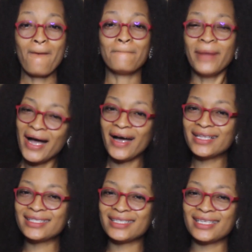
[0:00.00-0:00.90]

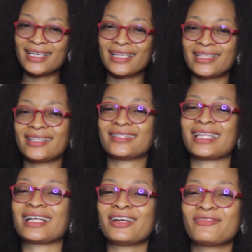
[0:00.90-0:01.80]
but the
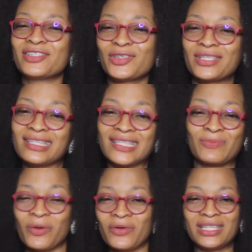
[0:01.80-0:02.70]
Sagaritus
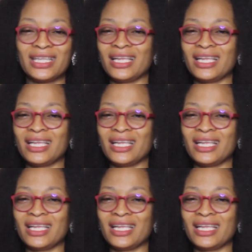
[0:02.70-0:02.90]
spirit